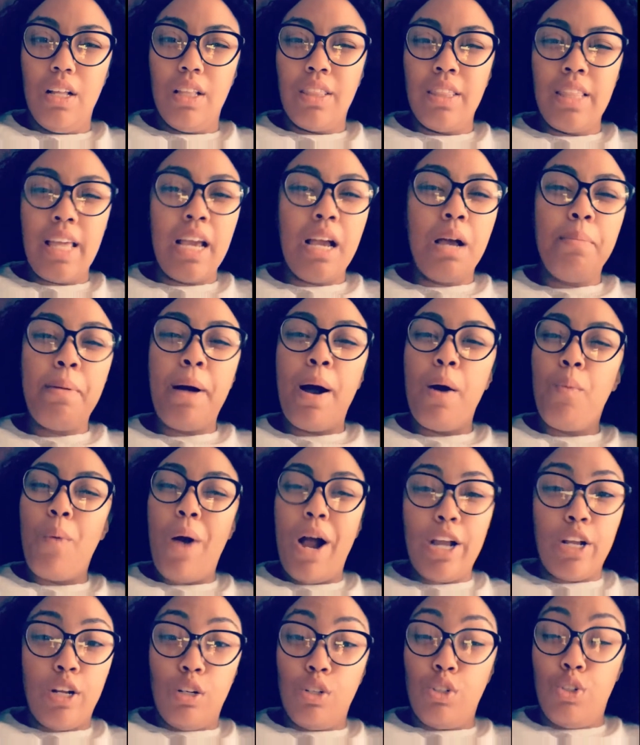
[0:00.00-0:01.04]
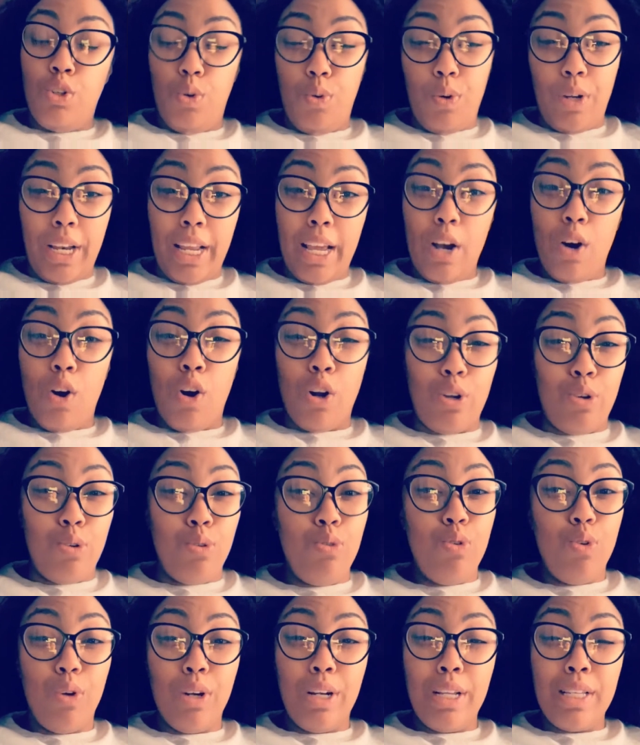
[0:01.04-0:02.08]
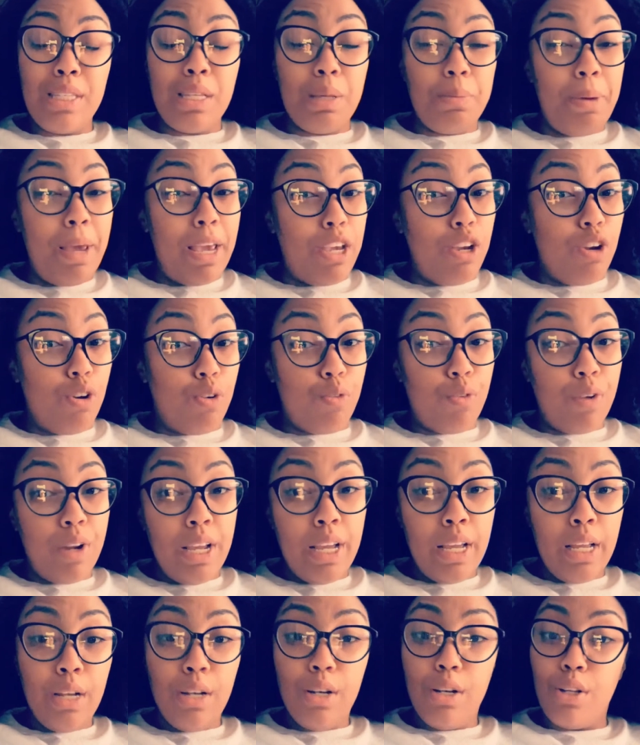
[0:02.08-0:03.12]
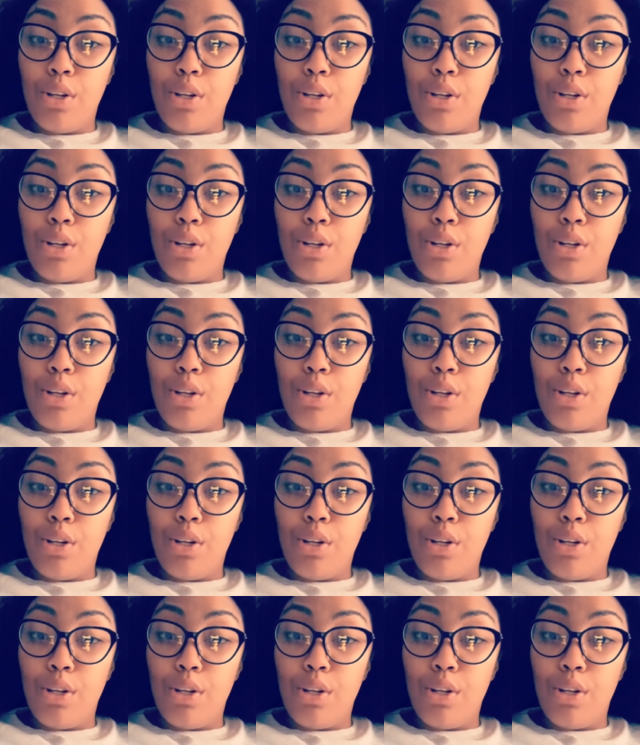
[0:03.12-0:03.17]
think about why you're doing it. Are you doing it to pay your rent,